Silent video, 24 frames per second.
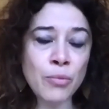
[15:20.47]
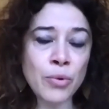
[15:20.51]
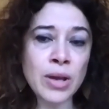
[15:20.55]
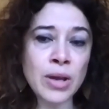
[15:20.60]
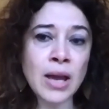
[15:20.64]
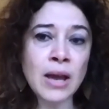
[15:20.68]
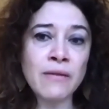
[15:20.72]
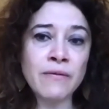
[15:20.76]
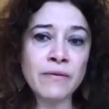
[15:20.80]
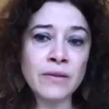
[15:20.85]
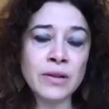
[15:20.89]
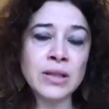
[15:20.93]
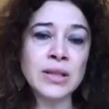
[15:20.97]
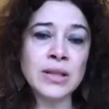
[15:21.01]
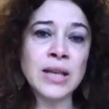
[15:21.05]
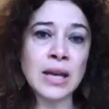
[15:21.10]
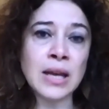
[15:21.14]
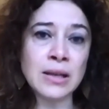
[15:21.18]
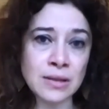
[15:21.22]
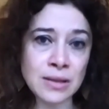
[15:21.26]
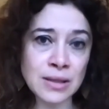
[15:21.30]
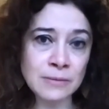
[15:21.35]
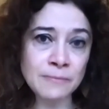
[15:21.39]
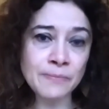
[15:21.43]
We haven't
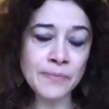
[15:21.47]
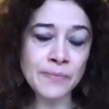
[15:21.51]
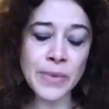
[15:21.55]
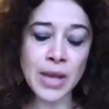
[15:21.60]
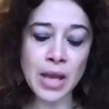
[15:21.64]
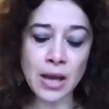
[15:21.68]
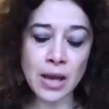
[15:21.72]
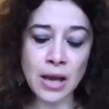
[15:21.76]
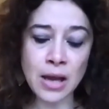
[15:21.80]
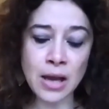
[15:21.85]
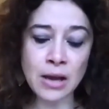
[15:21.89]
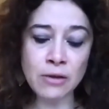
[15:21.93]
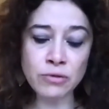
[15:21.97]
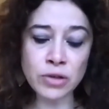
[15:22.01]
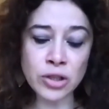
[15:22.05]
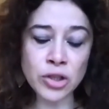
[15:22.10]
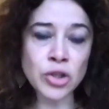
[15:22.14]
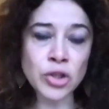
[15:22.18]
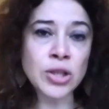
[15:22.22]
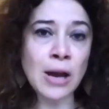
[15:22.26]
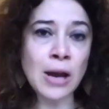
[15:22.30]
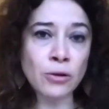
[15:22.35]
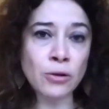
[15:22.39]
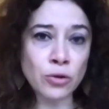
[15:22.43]
yet
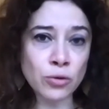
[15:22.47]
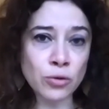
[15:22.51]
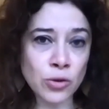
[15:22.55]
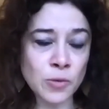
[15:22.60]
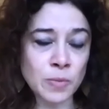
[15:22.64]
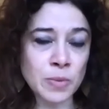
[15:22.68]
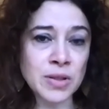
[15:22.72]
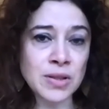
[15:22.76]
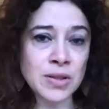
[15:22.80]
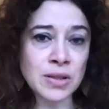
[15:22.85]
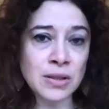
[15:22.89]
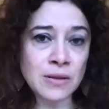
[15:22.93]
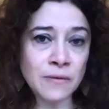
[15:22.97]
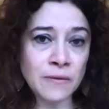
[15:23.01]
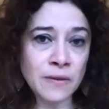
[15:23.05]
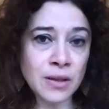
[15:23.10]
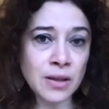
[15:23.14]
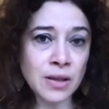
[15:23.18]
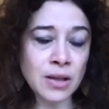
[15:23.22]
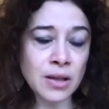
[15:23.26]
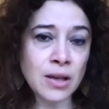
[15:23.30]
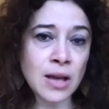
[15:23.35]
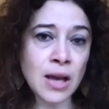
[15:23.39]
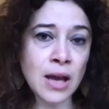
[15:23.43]
reached out to
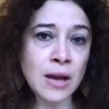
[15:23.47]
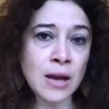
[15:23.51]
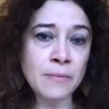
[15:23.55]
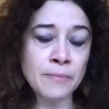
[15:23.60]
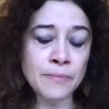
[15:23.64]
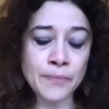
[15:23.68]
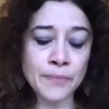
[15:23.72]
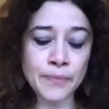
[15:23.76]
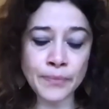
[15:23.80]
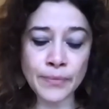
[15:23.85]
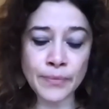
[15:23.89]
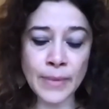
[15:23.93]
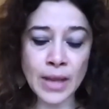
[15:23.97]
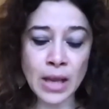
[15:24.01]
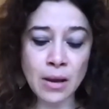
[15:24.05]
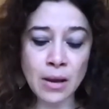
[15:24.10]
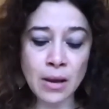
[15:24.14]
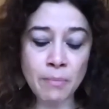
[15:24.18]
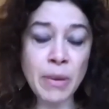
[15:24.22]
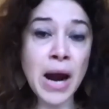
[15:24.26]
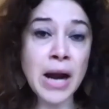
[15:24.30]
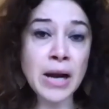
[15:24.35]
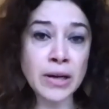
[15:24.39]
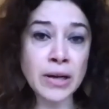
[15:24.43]
specific
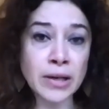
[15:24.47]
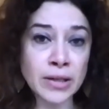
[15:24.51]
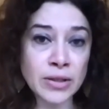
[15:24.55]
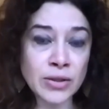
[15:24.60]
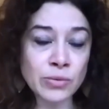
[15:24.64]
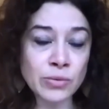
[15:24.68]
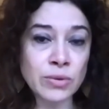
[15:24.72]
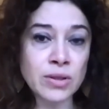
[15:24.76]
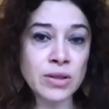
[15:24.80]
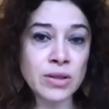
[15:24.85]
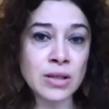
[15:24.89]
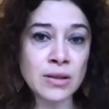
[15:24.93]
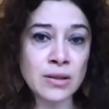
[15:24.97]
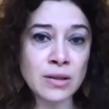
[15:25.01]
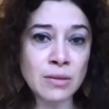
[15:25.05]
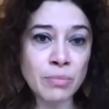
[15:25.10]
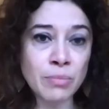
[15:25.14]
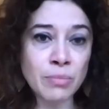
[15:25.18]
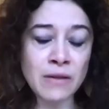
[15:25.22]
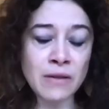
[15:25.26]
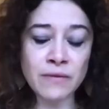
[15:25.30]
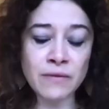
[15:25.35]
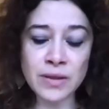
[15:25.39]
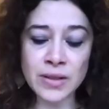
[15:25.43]
partners within the
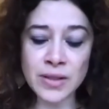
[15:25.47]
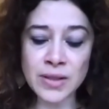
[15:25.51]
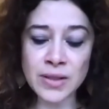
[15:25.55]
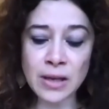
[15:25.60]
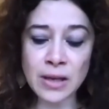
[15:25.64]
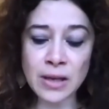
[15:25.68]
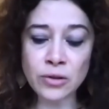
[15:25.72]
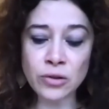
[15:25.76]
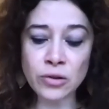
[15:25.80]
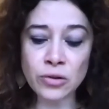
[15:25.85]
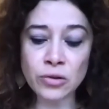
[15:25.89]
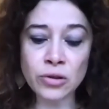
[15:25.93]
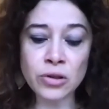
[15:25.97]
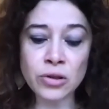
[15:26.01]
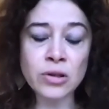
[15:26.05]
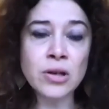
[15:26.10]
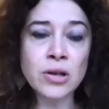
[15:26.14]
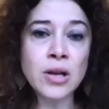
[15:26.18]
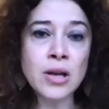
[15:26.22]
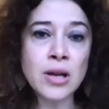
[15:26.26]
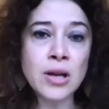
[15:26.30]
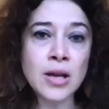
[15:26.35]
private sector,